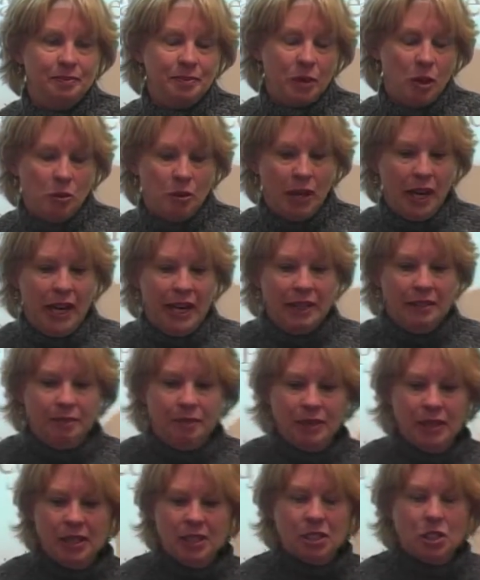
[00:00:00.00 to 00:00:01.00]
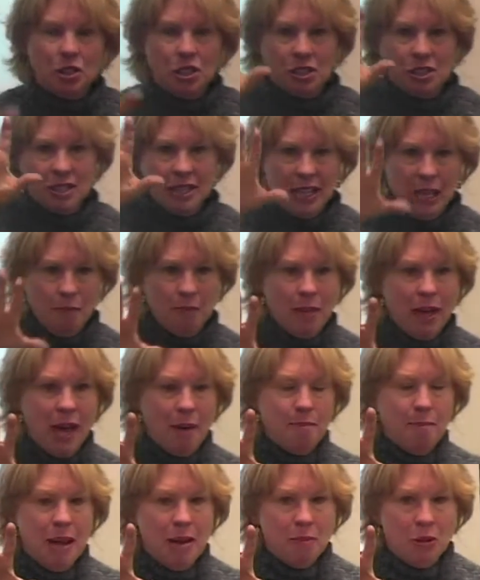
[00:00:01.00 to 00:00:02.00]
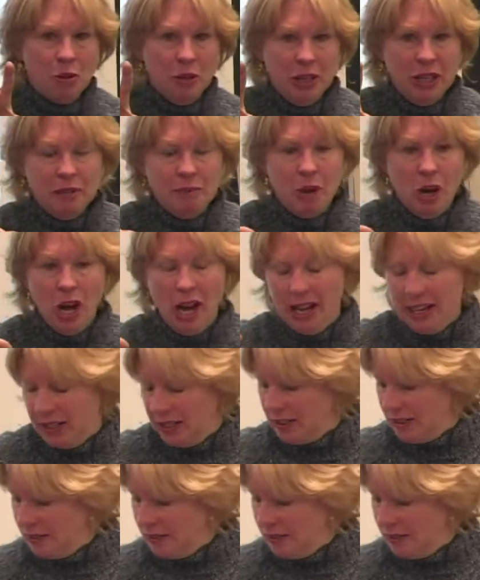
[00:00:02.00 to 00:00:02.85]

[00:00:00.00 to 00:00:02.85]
Okay? So just keep that memory in mind,